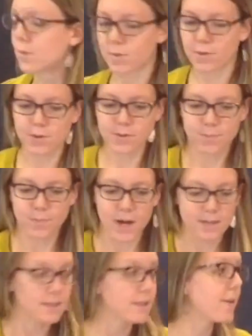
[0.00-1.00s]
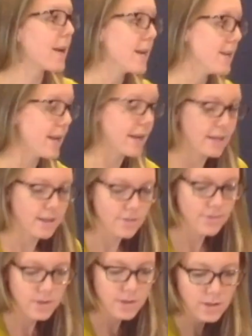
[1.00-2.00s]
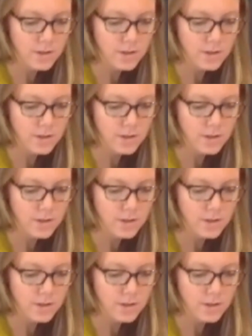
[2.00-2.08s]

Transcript: both positive and negative.